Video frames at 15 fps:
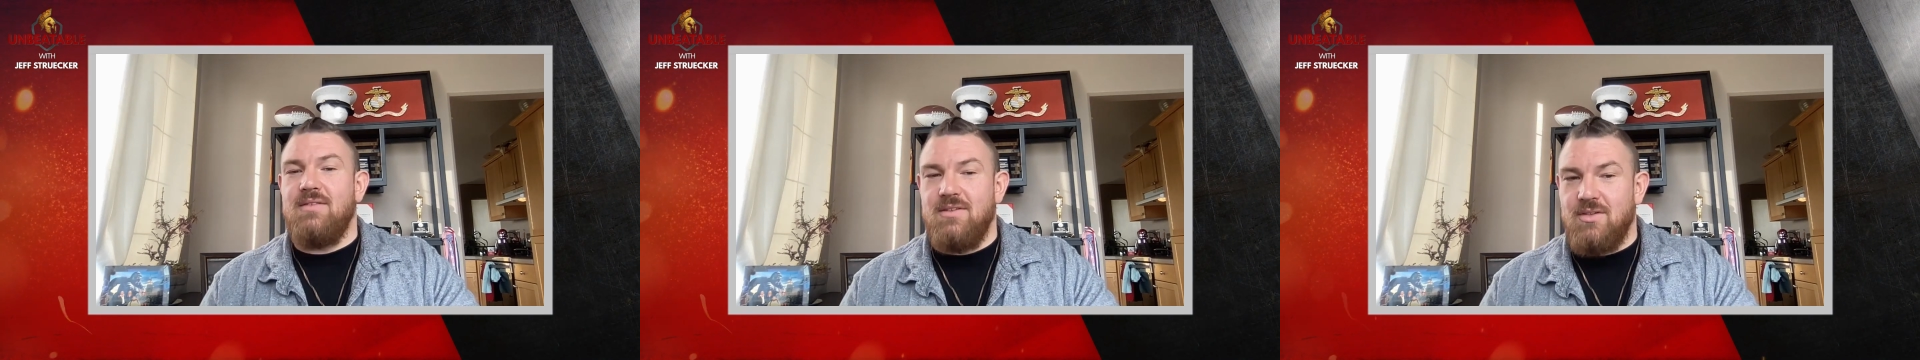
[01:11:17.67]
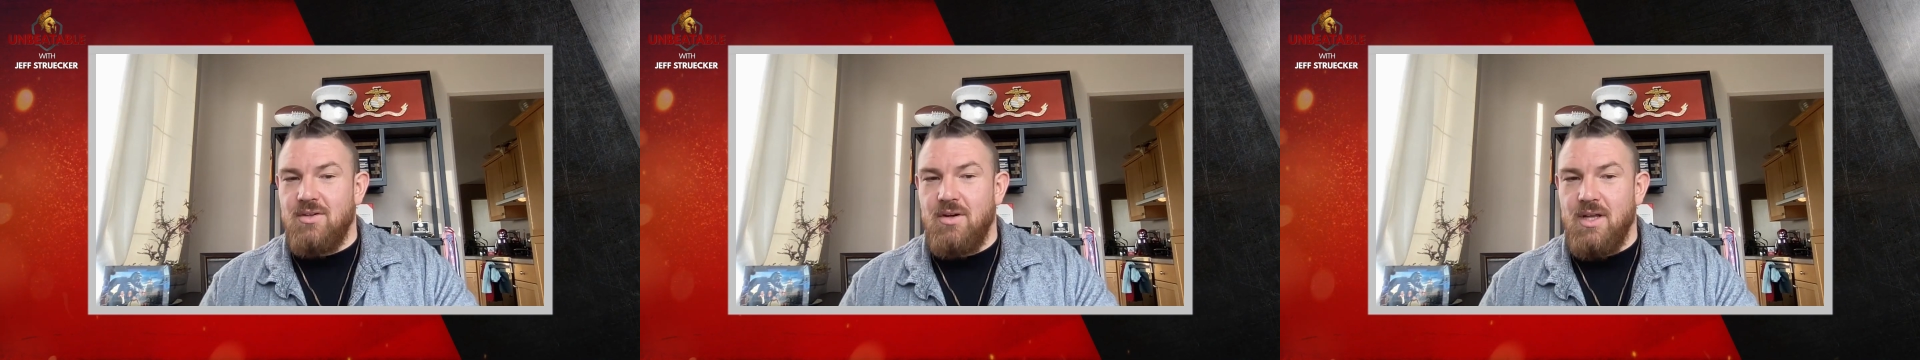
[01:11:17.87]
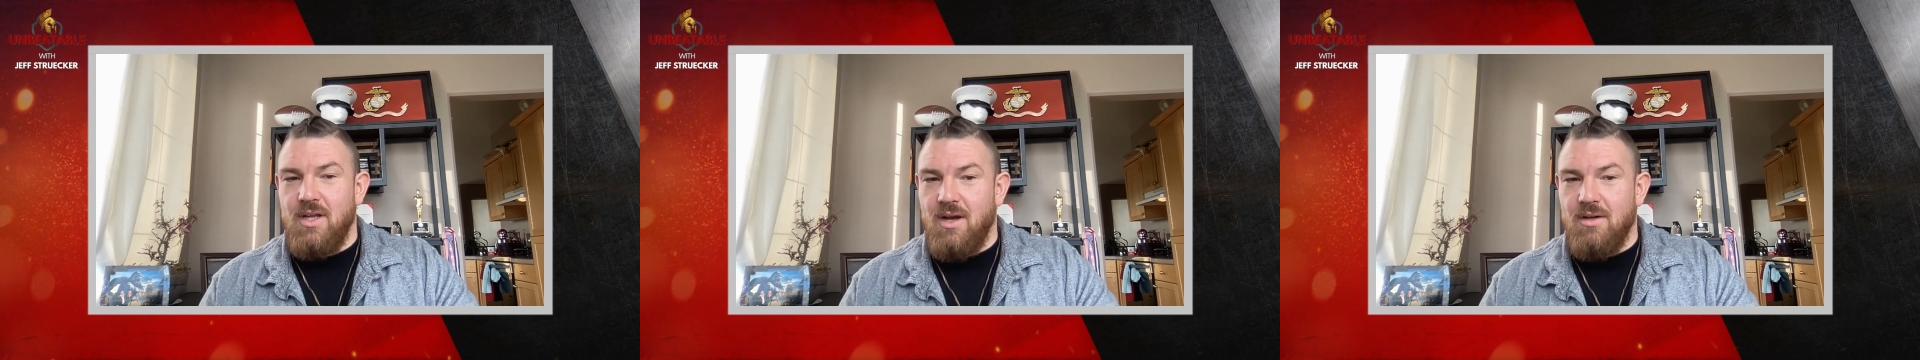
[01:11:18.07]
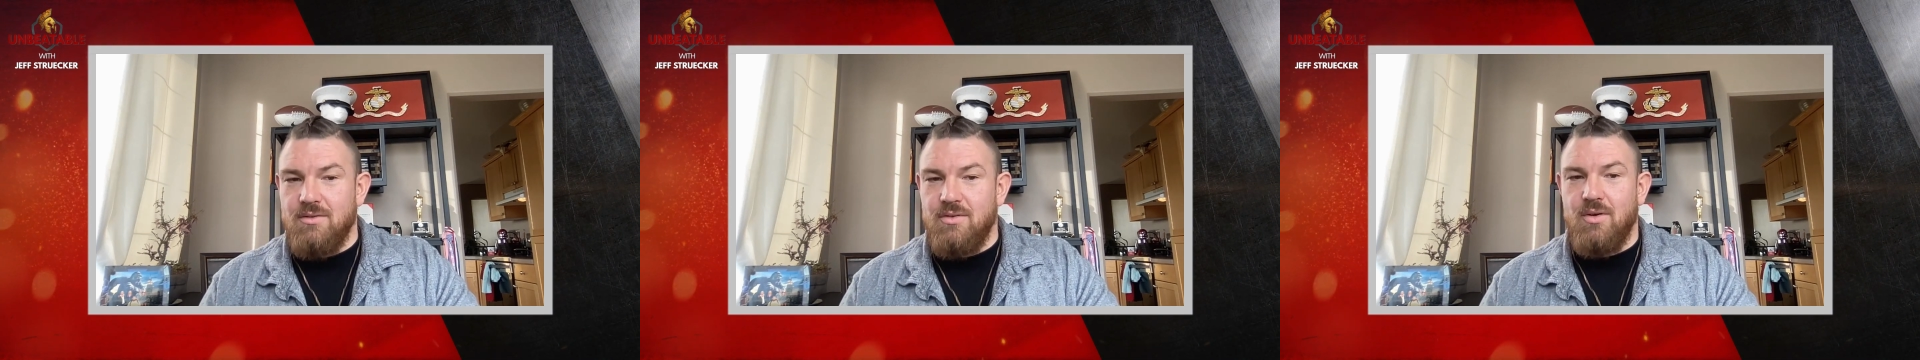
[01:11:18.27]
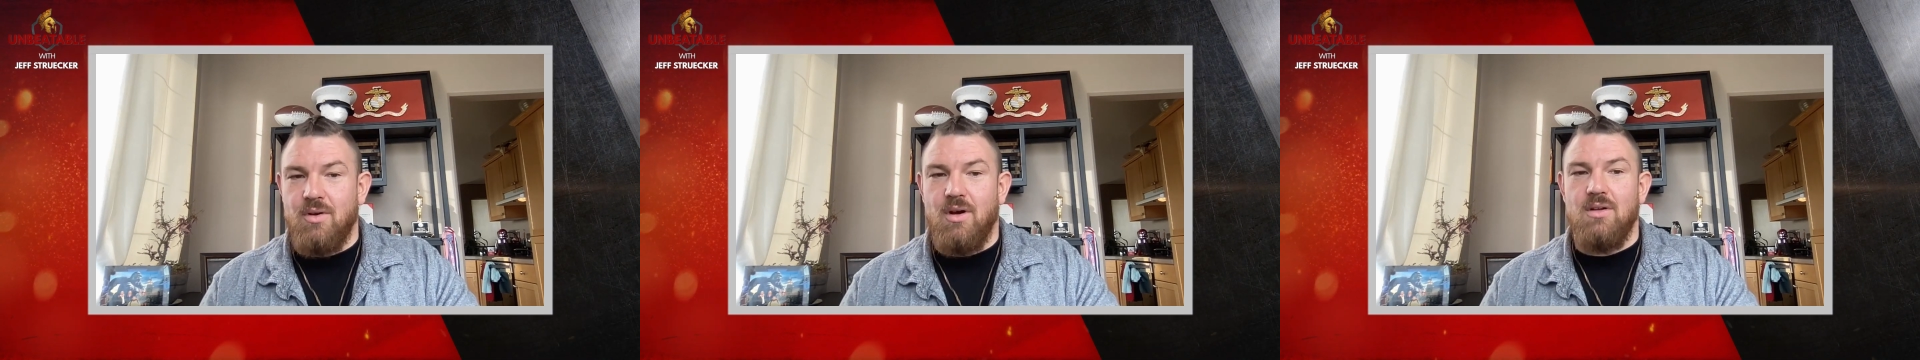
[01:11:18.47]
attorney
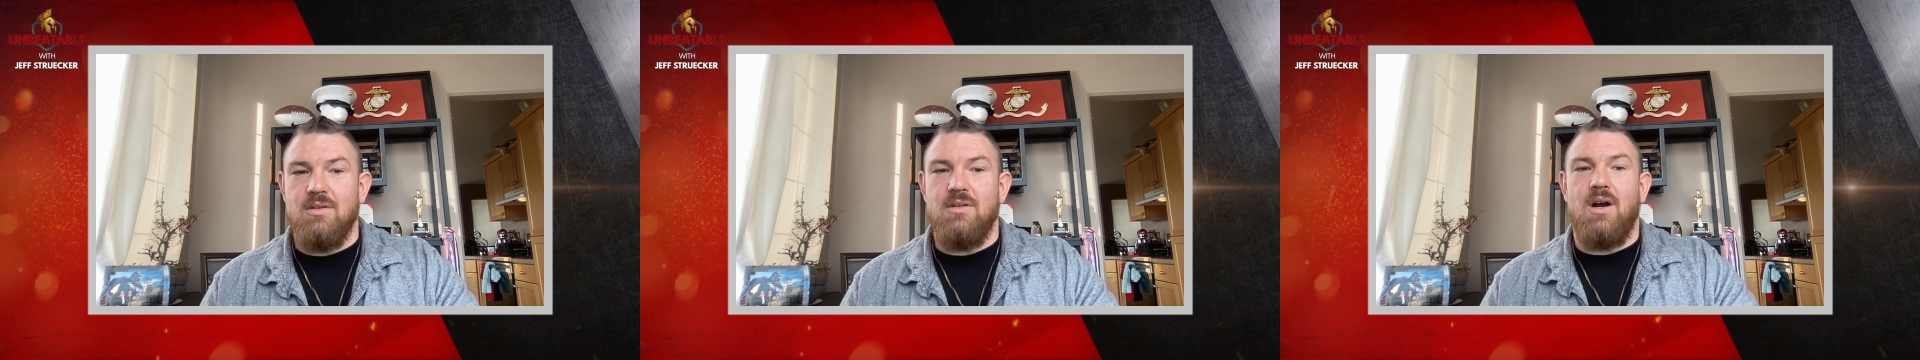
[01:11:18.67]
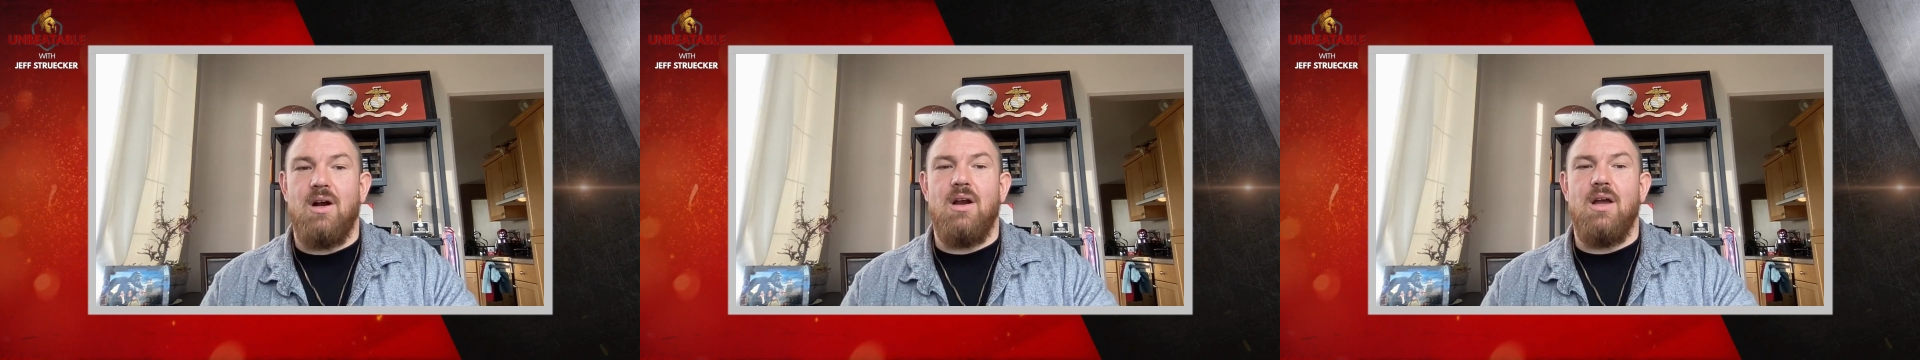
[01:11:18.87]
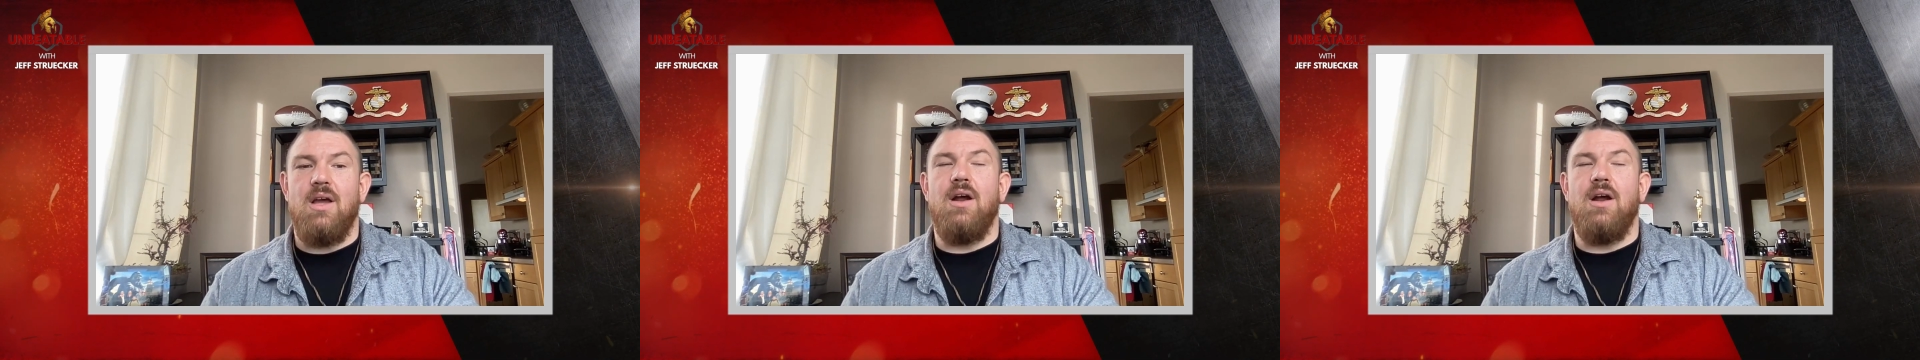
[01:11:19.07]
also called Dara,